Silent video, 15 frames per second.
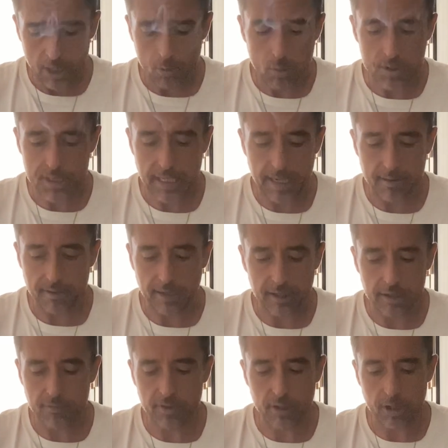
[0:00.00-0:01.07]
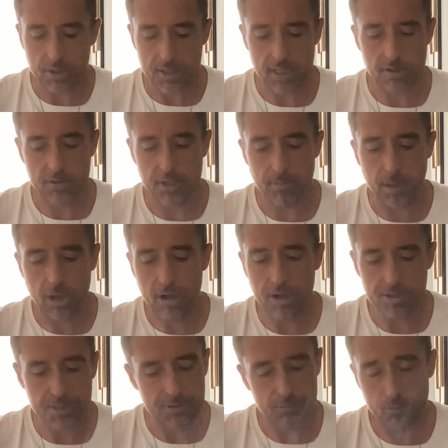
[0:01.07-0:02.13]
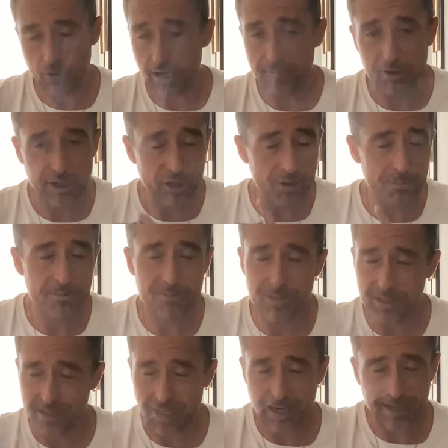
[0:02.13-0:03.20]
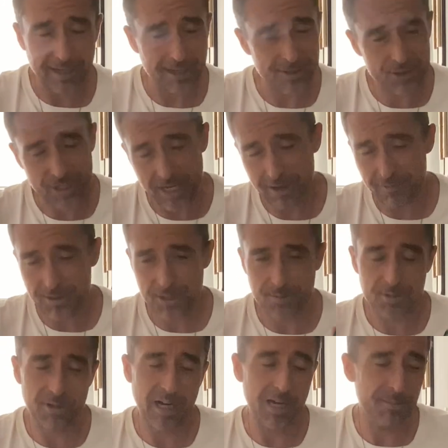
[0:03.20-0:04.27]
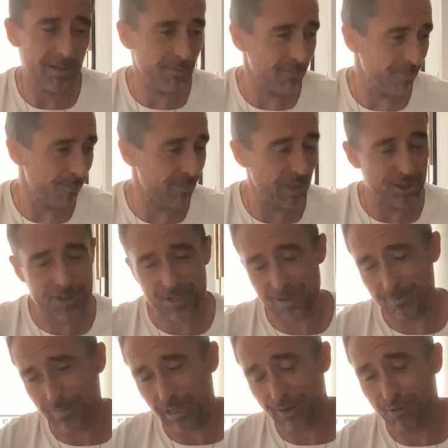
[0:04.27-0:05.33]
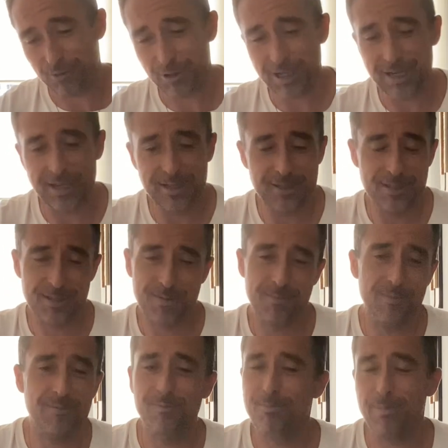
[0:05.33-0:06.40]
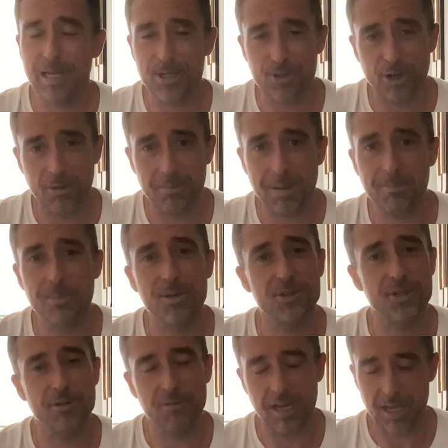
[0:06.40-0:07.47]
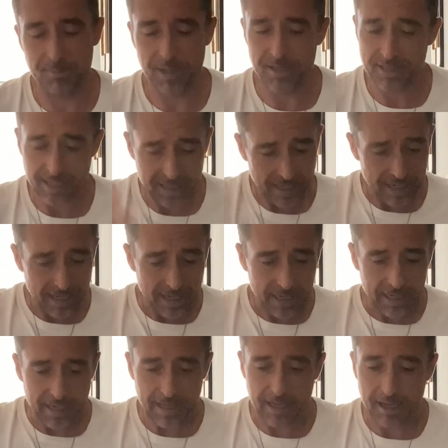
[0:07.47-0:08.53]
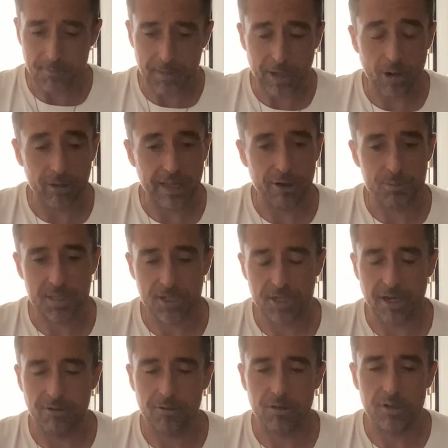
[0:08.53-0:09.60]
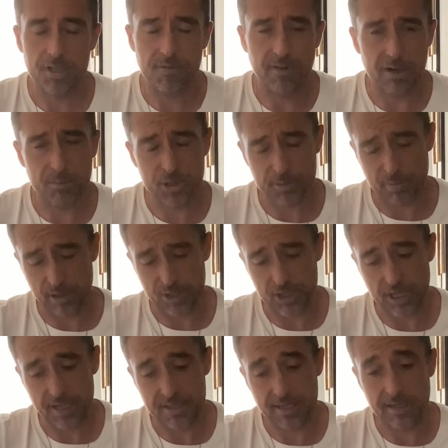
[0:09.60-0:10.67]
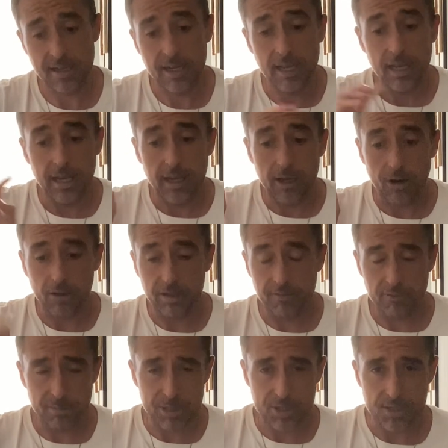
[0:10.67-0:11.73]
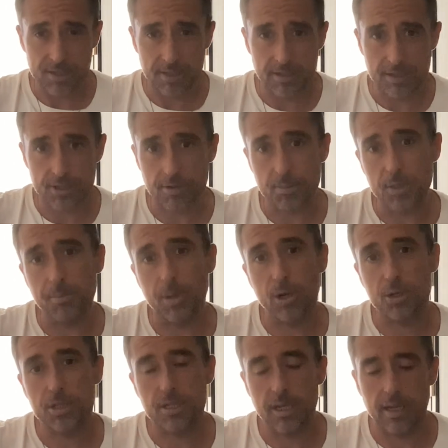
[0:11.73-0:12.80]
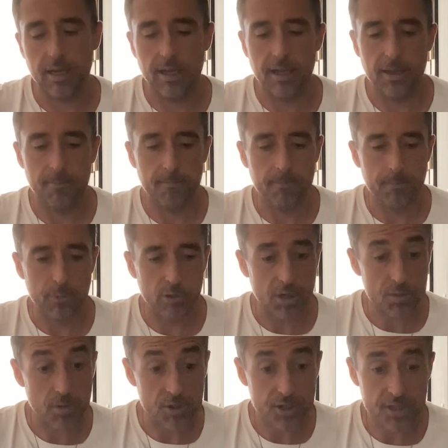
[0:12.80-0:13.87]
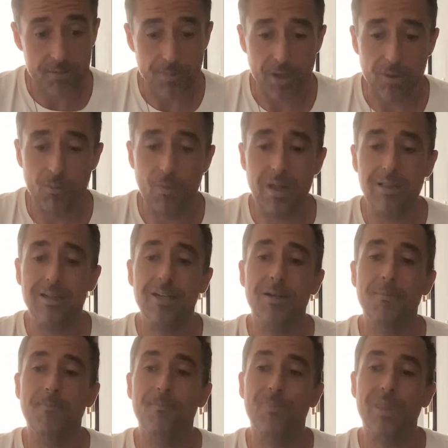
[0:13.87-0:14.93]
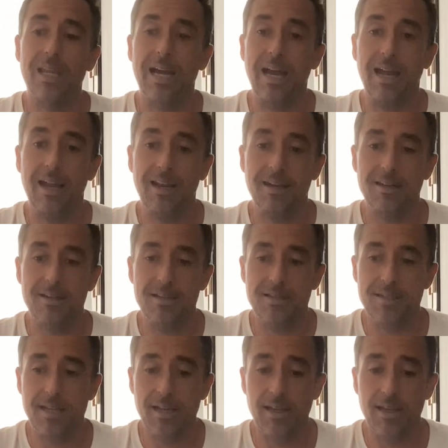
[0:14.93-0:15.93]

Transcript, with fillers: Once again, thank you for the continued support, whatever it comes, liking, sharing, subscribing, purchasing private reads, Patreon members, you name it. It all helps the channel grow, it's very much appreciated. All information is in the description box, cross-watchers are more than welcome, and